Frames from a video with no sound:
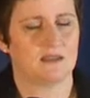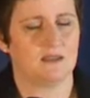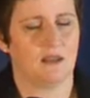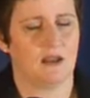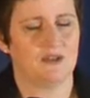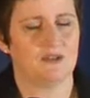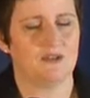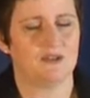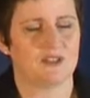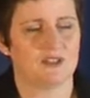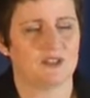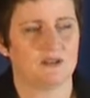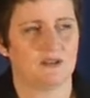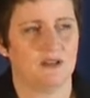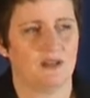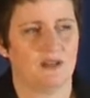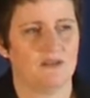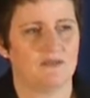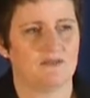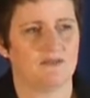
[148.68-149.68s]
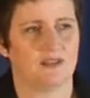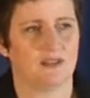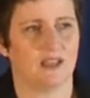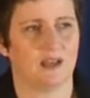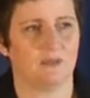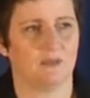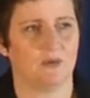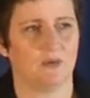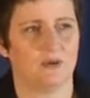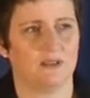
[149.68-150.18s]
I do still life at
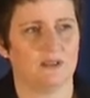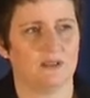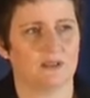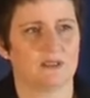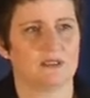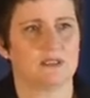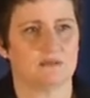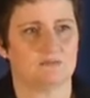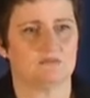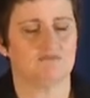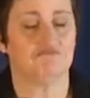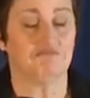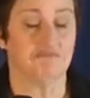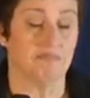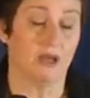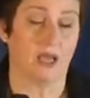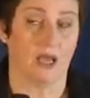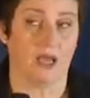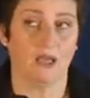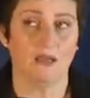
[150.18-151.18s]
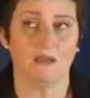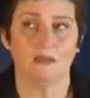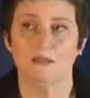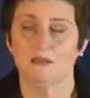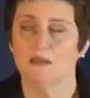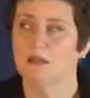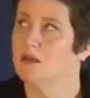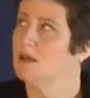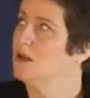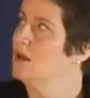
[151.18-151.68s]
that point. I said, okay.
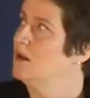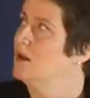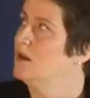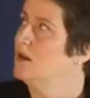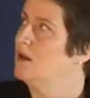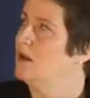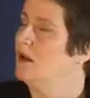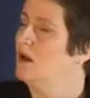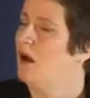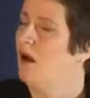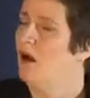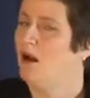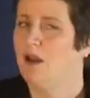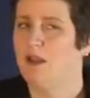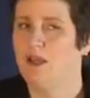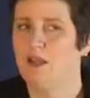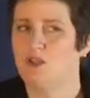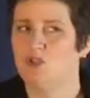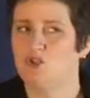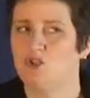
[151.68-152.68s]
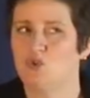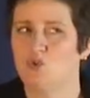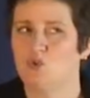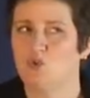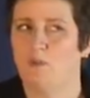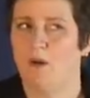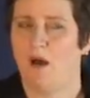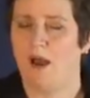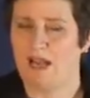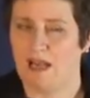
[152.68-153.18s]
I
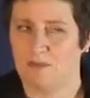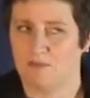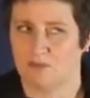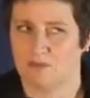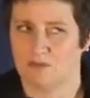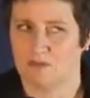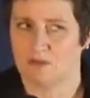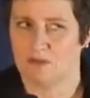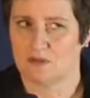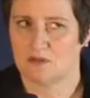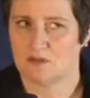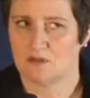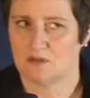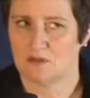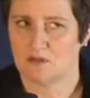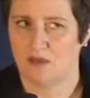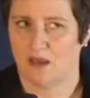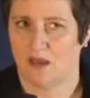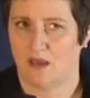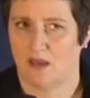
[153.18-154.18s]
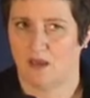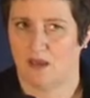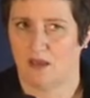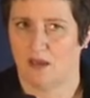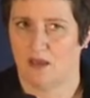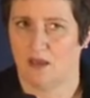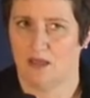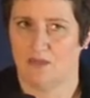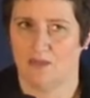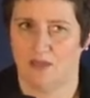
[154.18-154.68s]
do pineapples
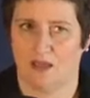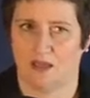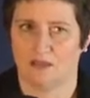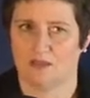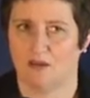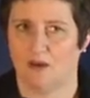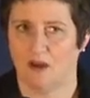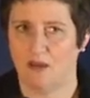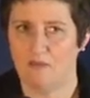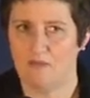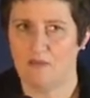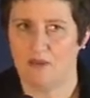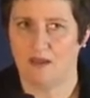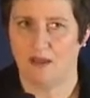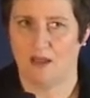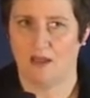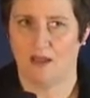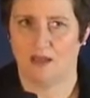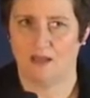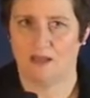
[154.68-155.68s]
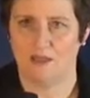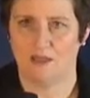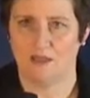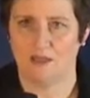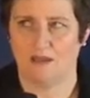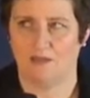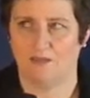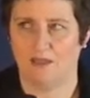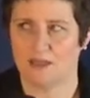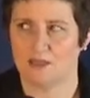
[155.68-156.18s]
in that time,
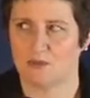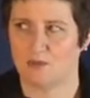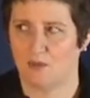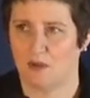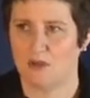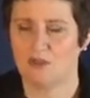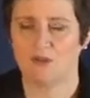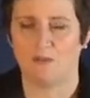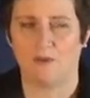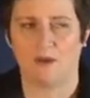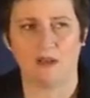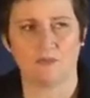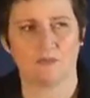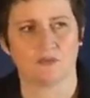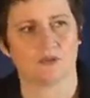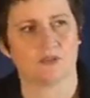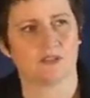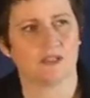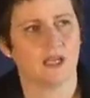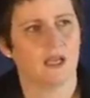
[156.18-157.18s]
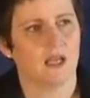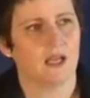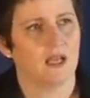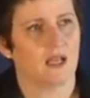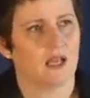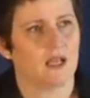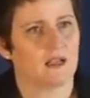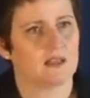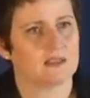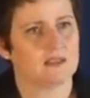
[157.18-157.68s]
and that's when I do pineapples.
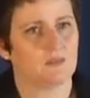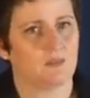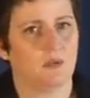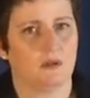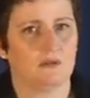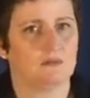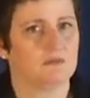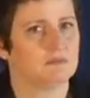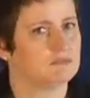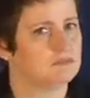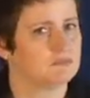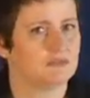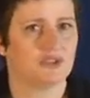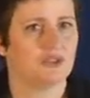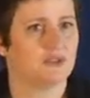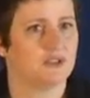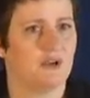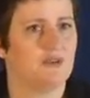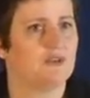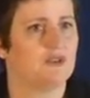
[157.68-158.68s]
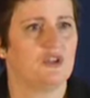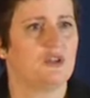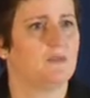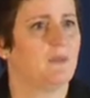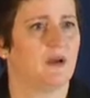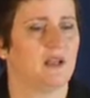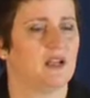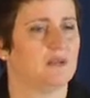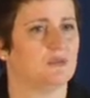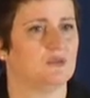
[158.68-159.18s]
And I said, well, just don't do the
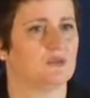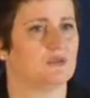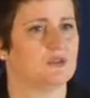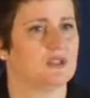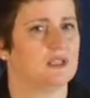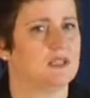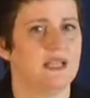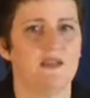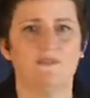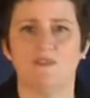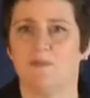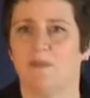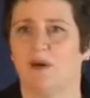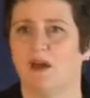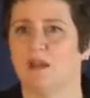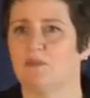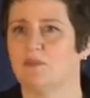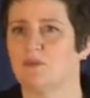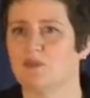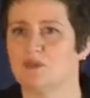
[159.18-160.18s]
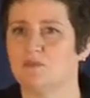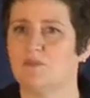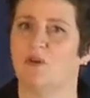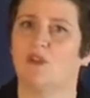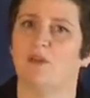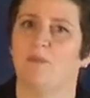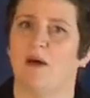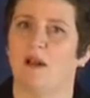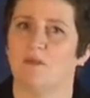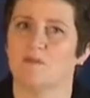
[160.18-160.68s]
pineapples. Leave the pineapples,
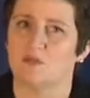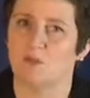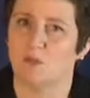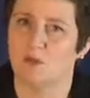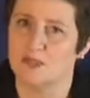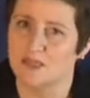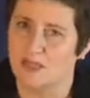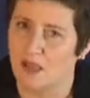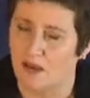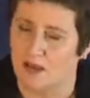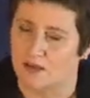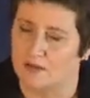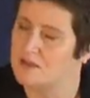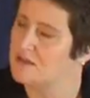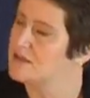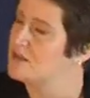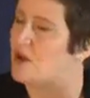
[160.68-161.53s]
put the pineapples to one side.